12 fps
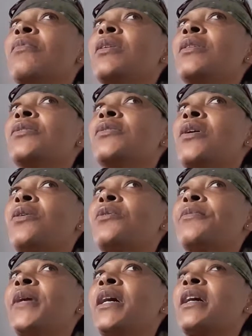So
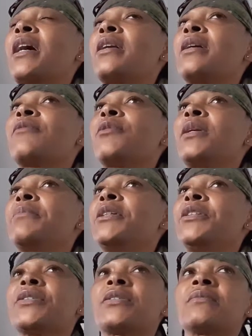I kind of thought, let me
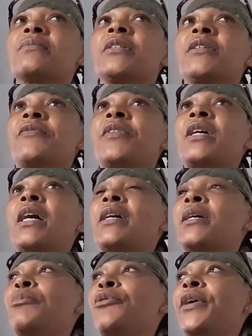just give the guy
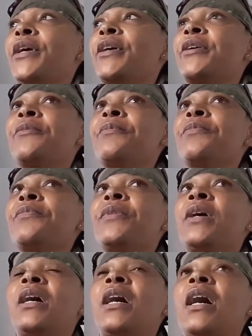a break.
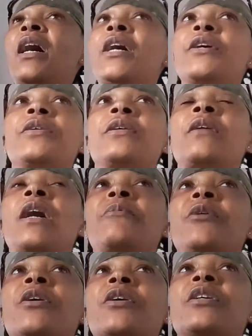I'm
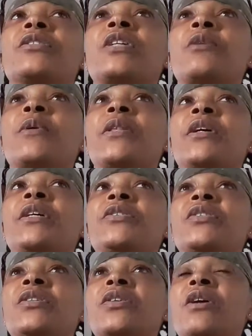not going to say whether he's
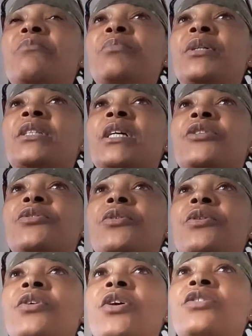incompetent or
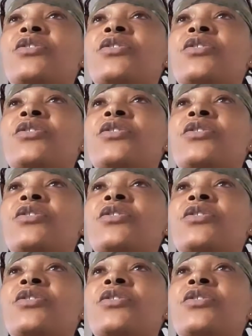not,